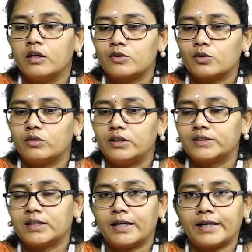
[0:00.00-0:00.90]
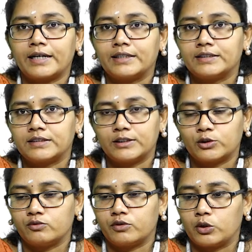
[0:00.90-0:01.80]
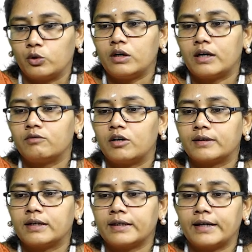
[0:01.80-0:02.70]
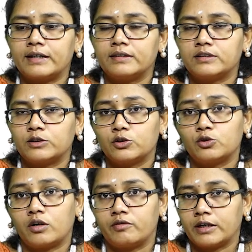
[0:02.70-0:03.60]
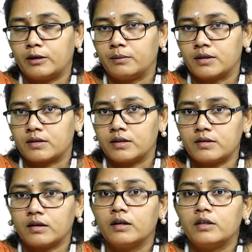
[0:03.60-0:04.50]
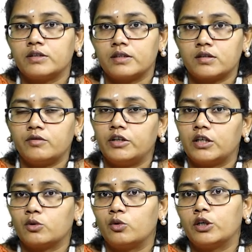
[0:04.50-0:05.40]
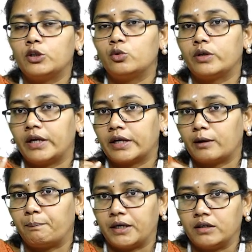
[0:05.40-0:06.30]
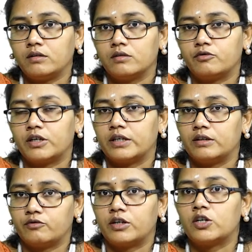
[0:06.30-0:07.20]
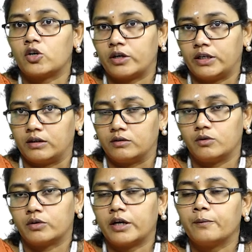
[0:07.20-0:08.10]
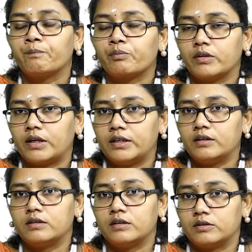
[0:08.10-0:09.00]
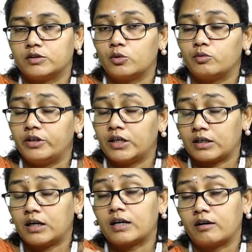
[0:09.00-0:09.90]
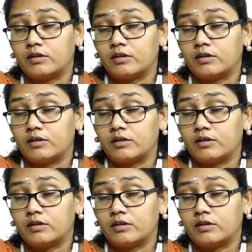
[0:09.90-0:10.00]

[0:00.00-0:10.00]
so these are characteristics to follow. And what are the characteristics to avoid? In the sense, just we are going to take a pen for drawing. Okay, that is so we are not